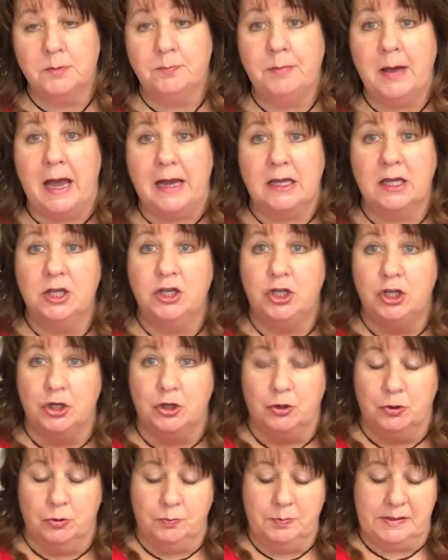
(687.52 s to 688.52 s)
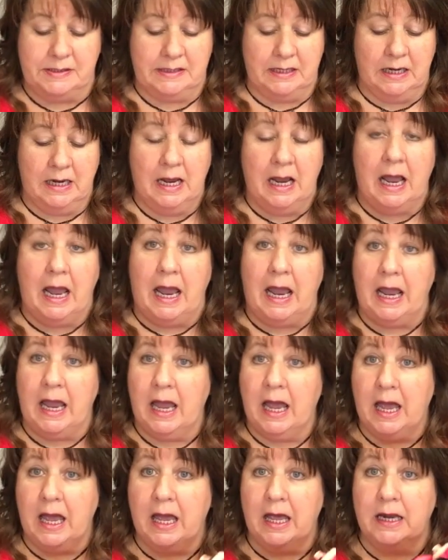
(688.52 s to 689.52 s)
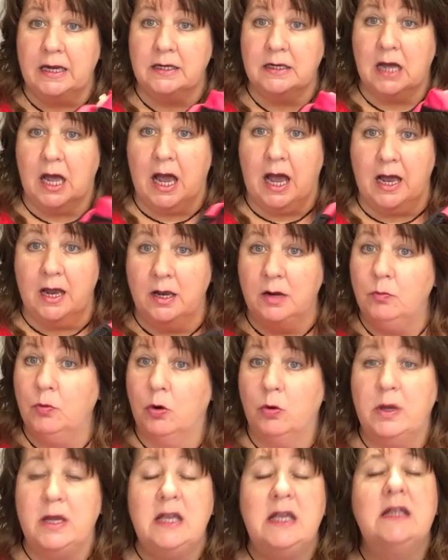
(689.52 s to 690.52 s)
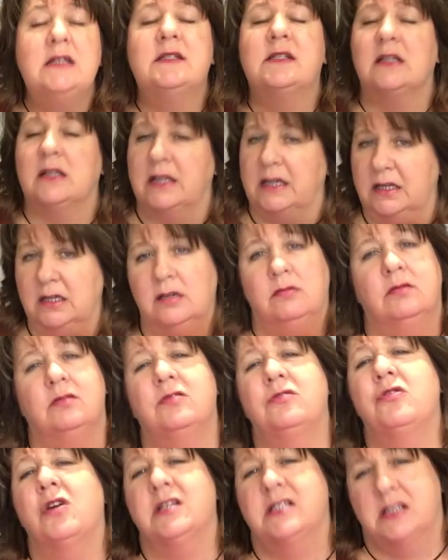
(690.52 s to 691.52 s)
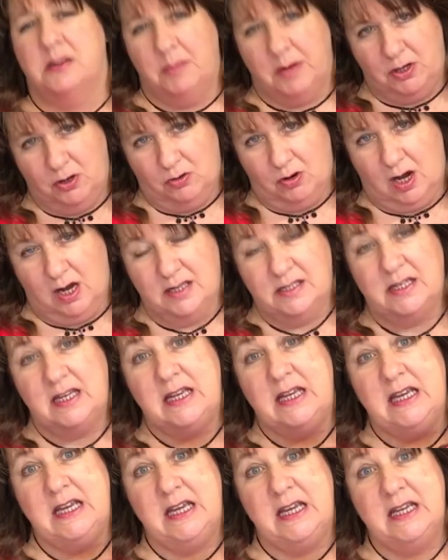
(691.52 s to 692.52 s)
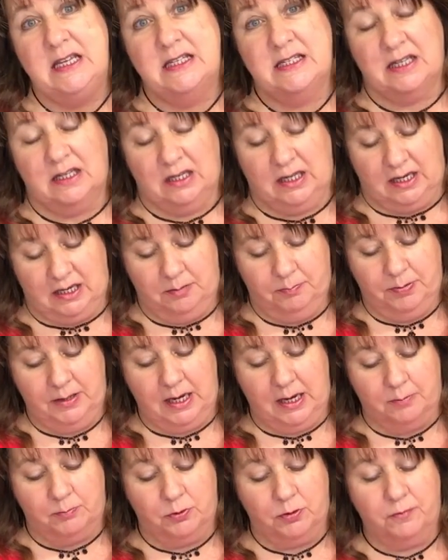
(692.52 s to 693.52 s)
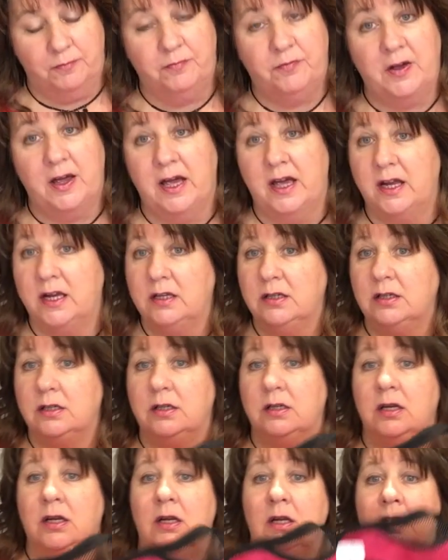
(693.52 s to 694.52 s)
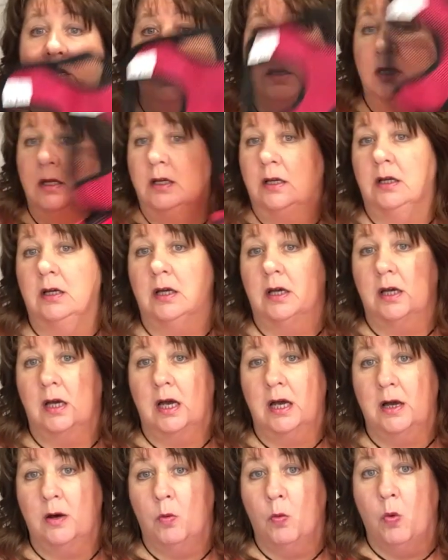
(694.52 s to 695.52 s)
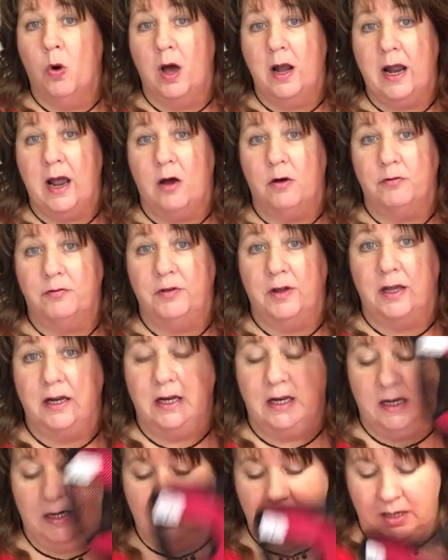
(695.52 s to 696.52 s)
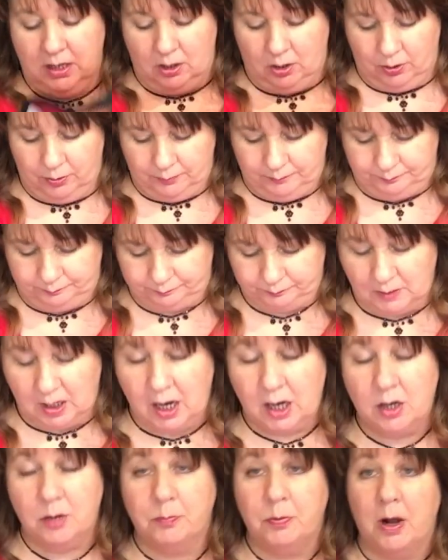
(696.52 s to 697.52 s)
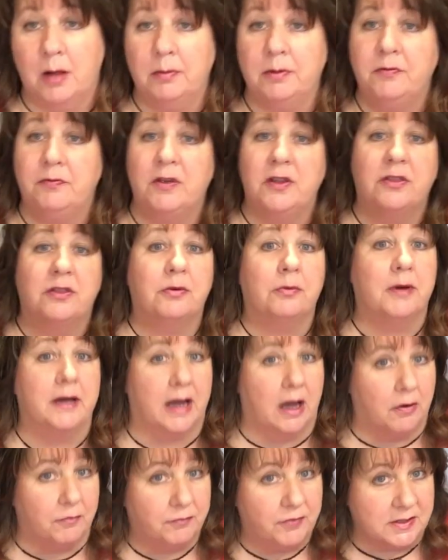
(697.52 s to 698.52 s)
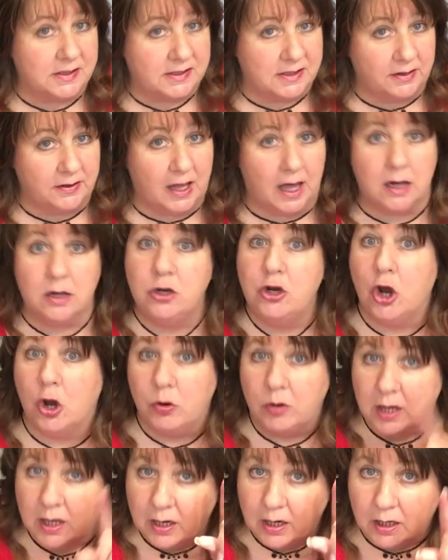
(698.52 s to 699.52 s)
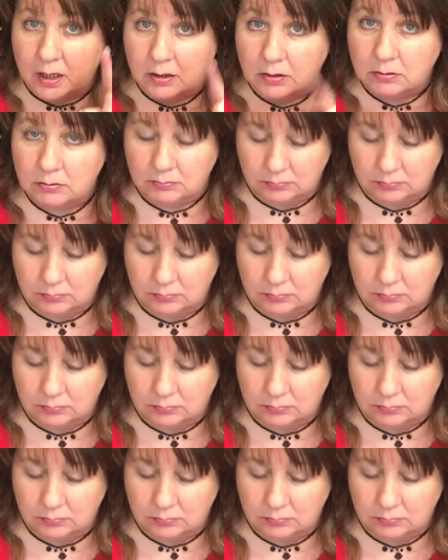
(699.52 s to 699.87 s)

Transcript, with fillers: packing cubes, and I will easily, trust me you guys, easily be able to fit one outfit in here. I could probably fit 3 outfits in that, no kidding.